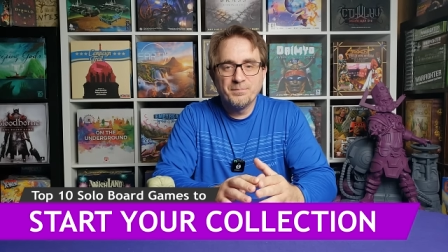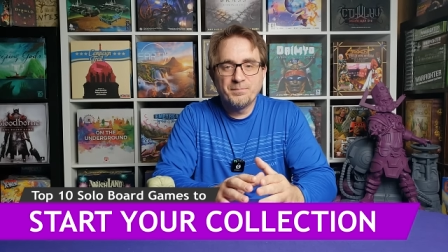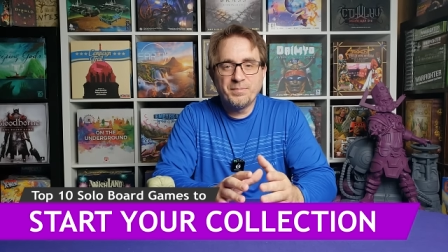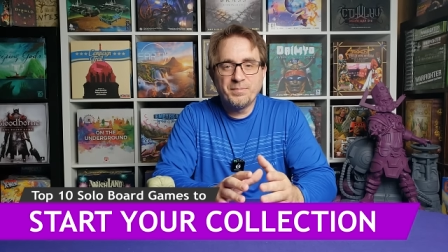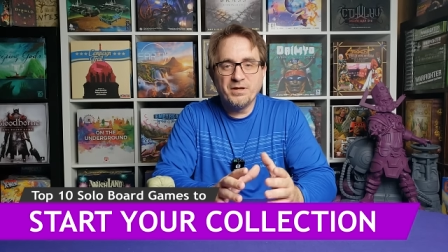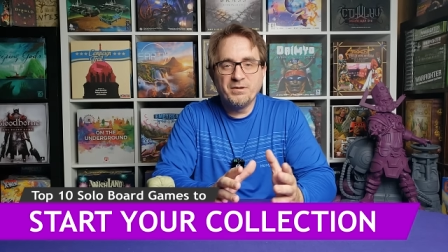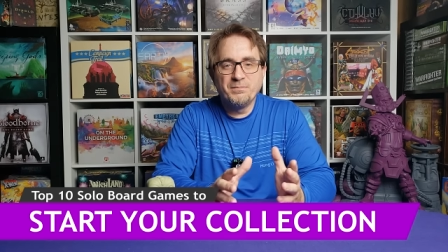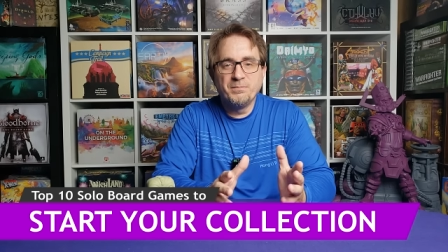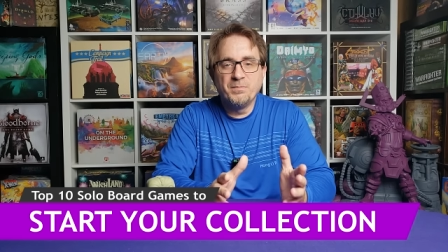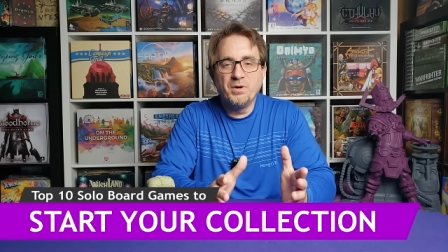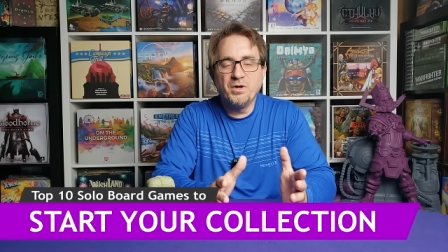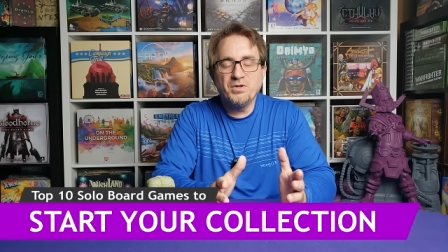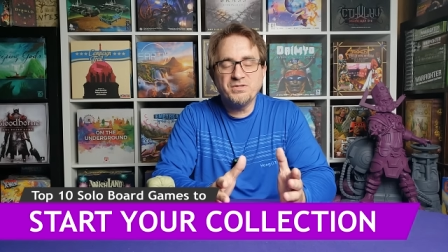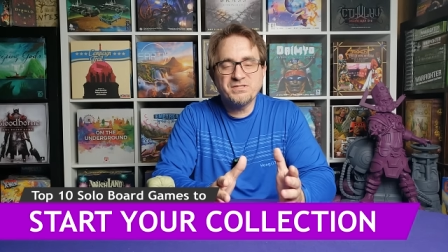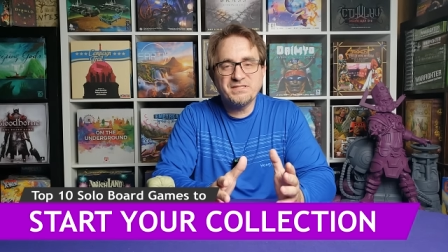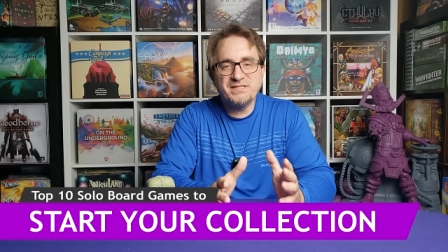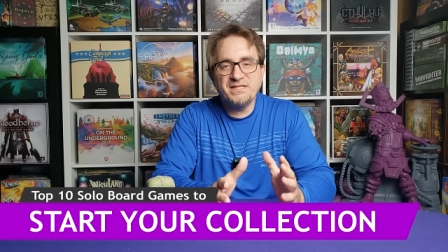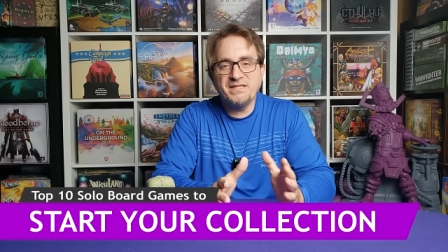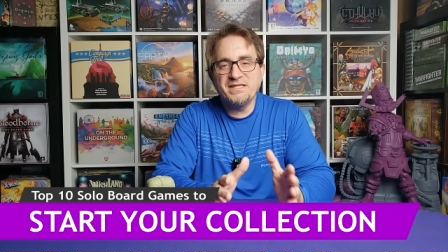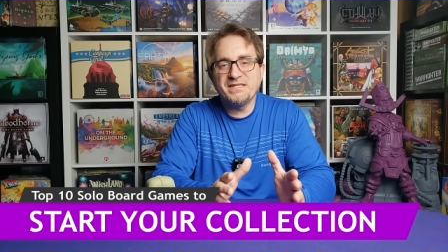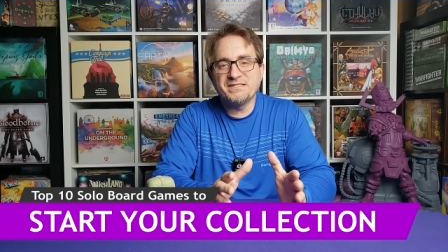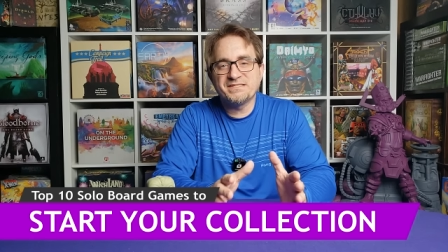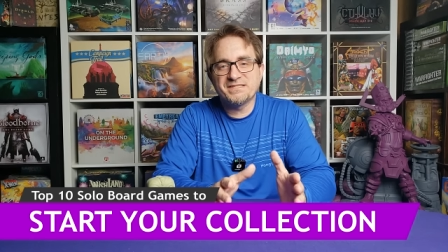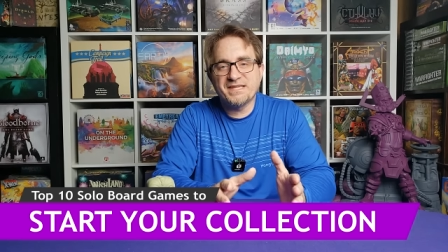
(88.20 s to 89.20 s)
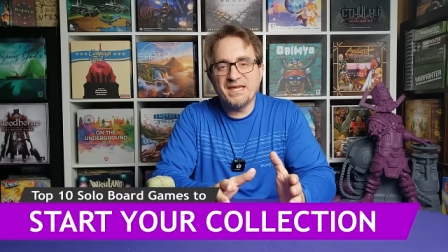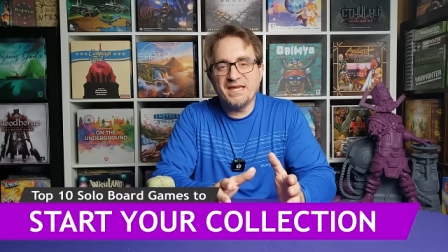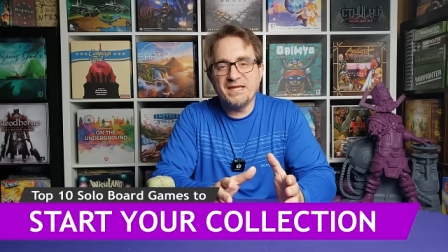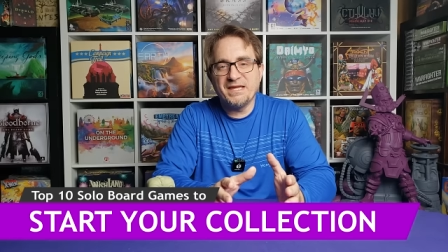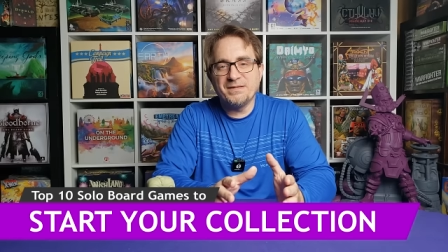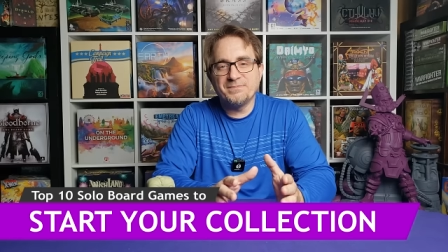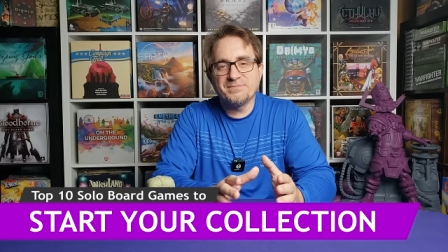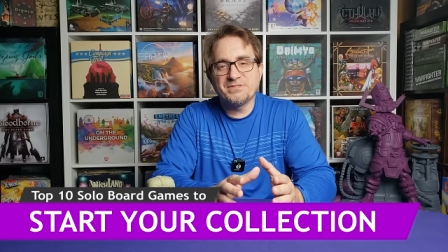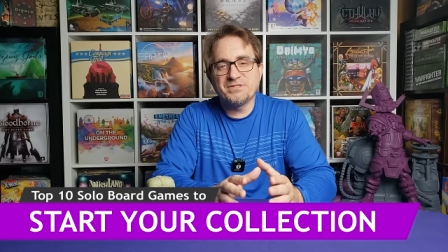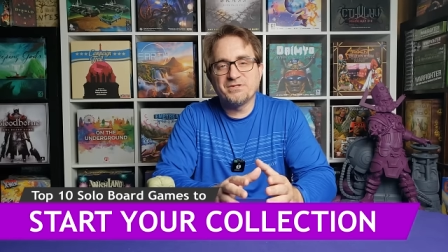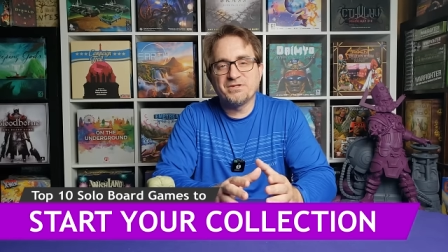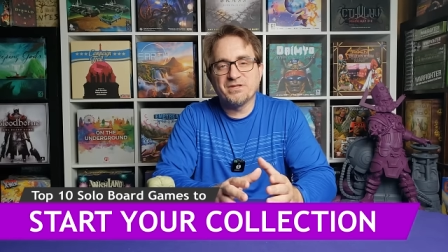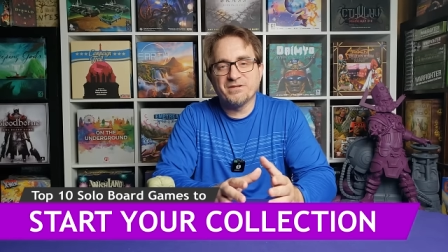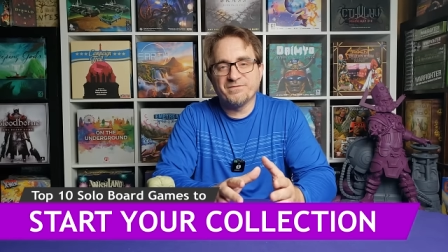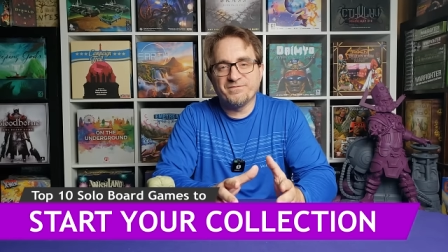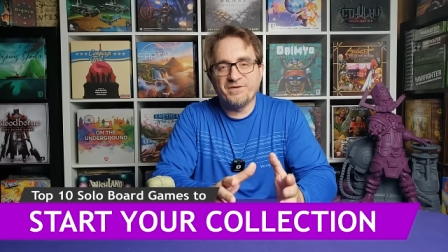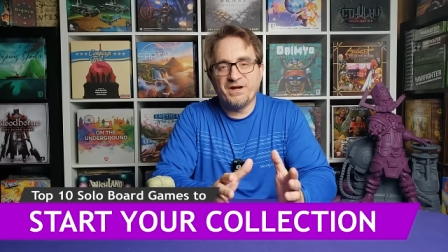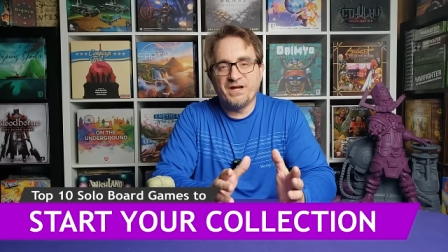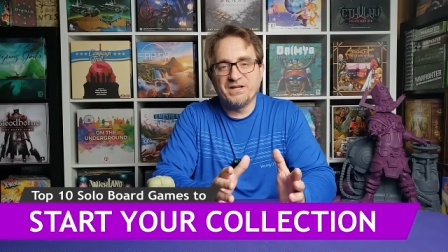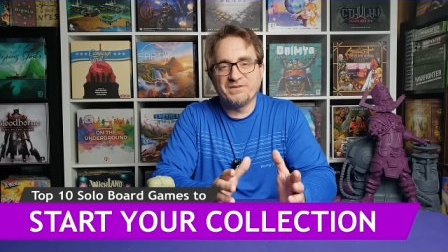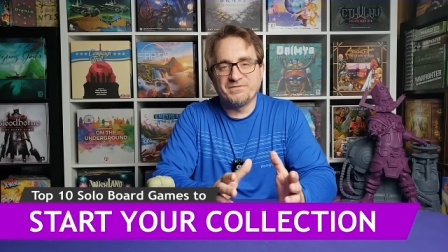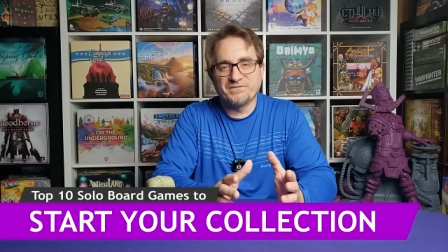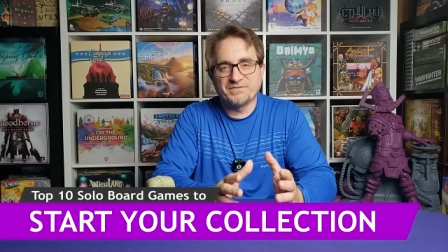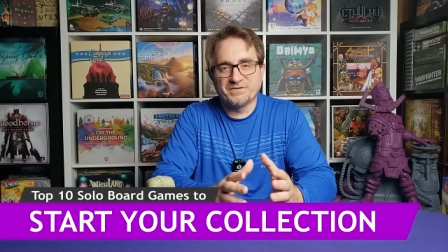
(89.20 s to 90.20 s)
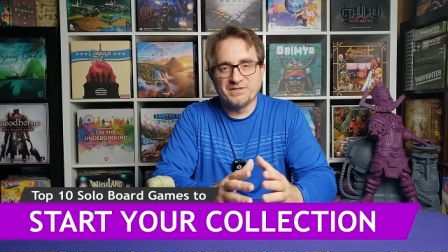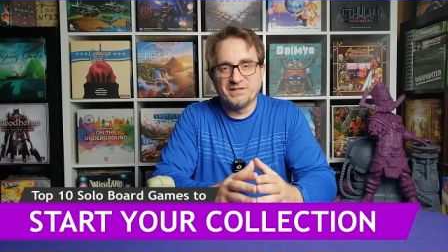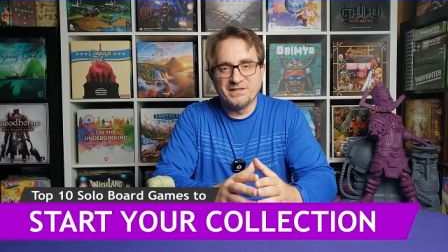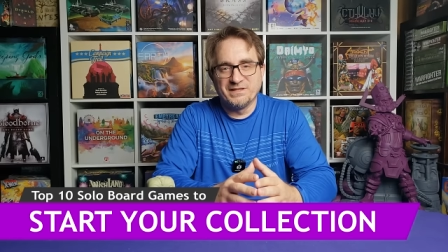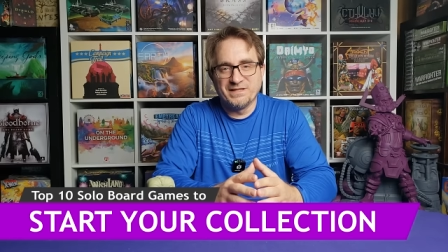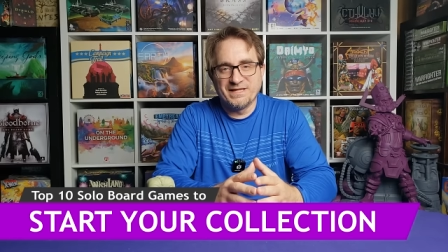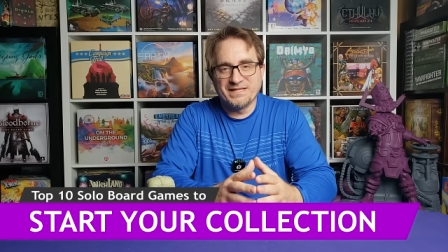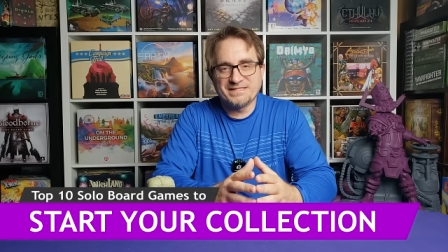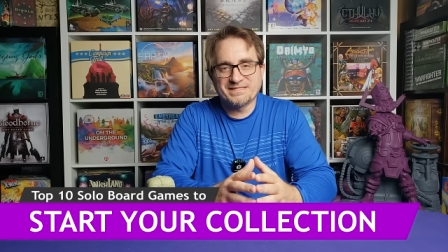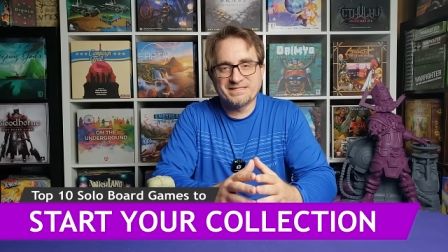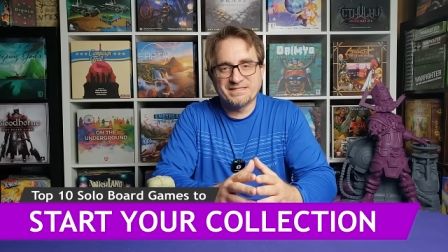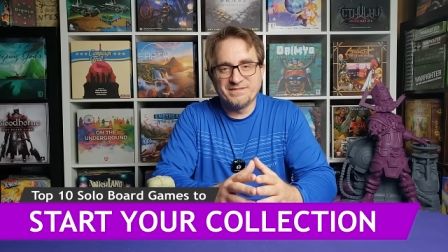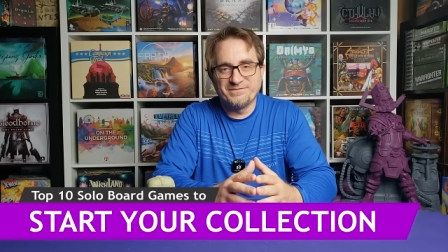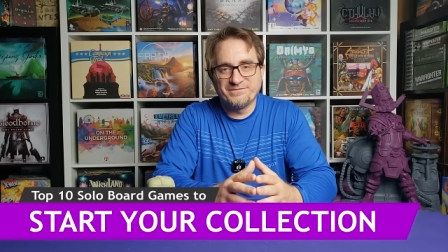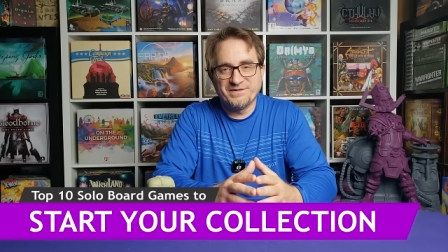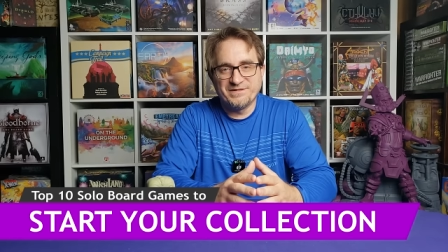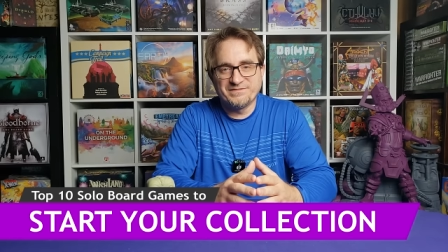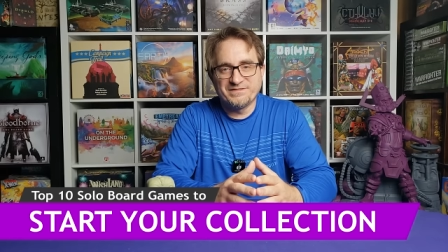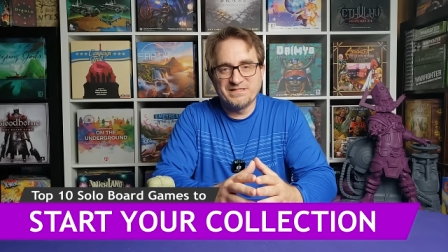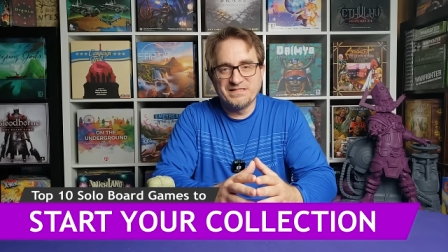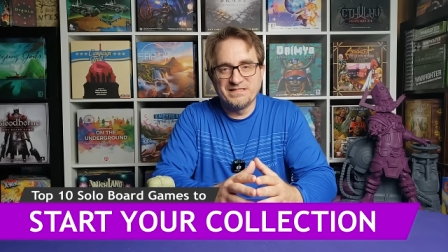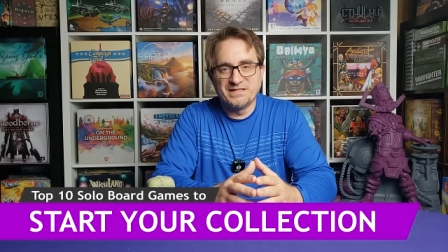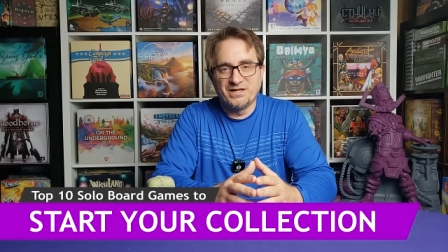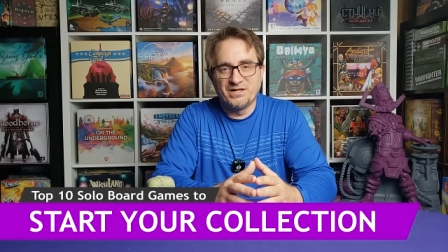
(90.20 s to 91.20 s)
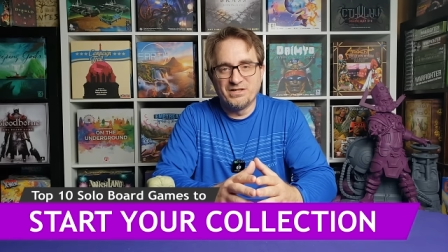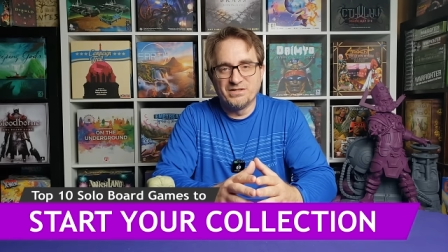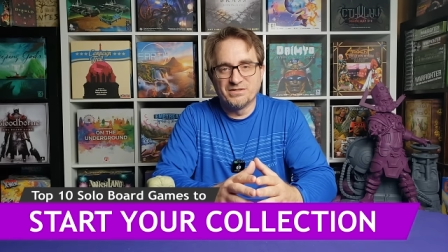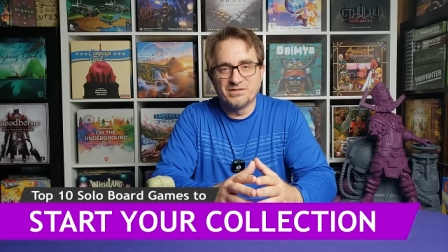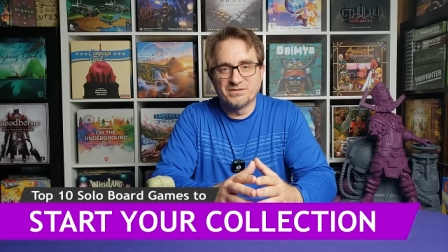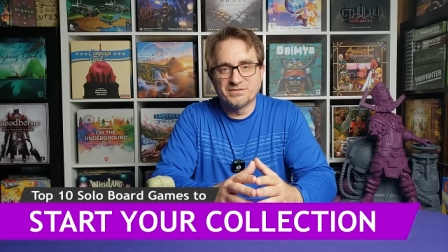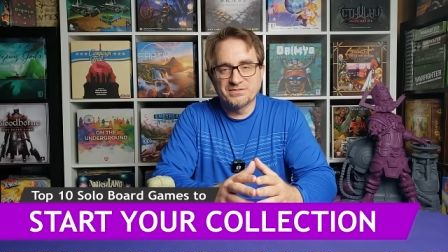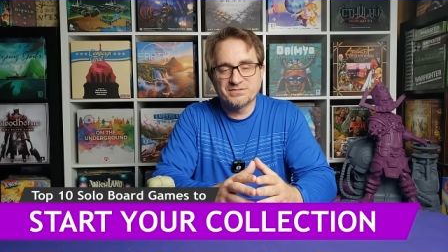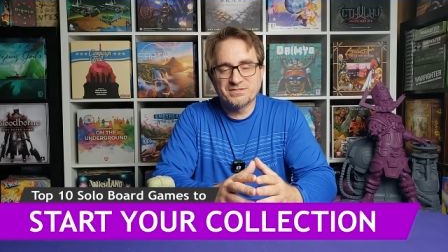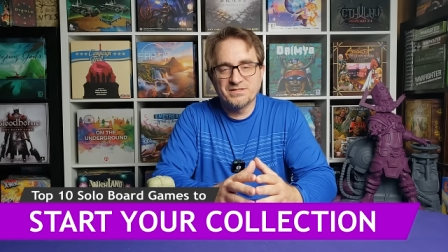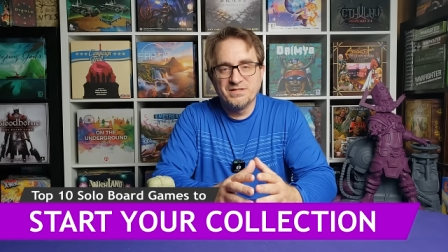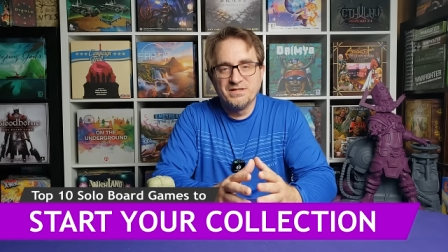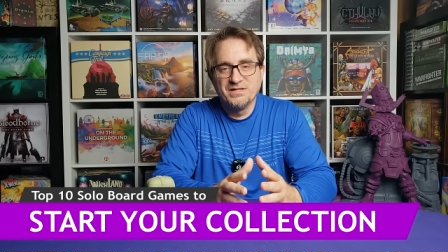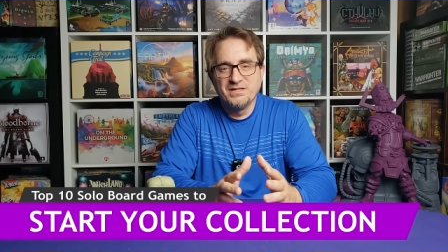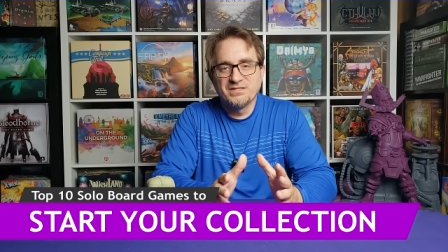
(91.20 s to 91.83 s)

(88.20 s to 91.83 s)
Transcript: but most of these games you can find for less than $50.